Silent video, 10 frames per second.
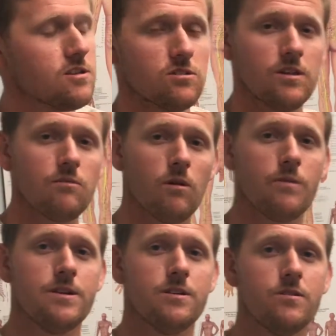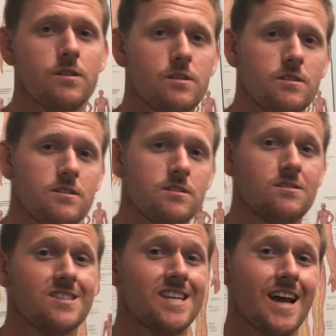So then what we do is
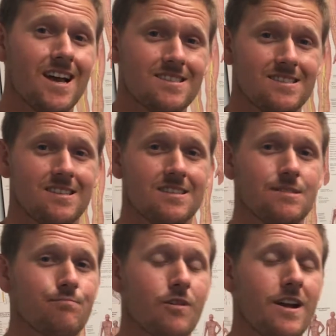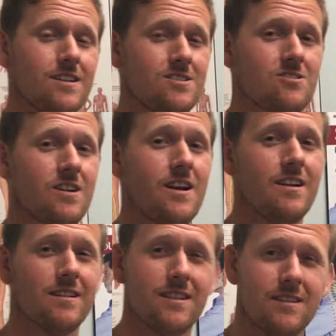to test the sprain and
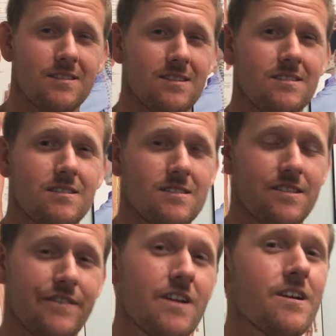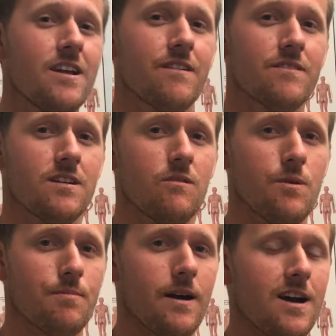strain, the severity of the
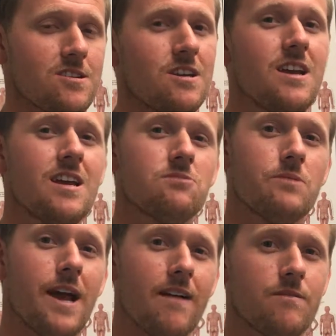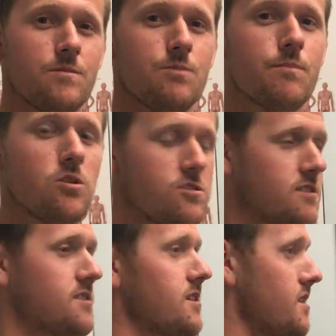whiplash, is we have them do
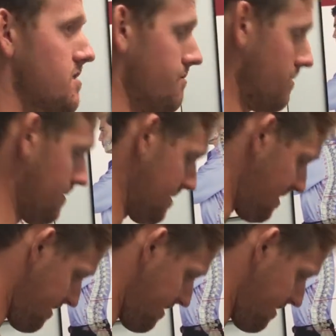motion studies. So we want to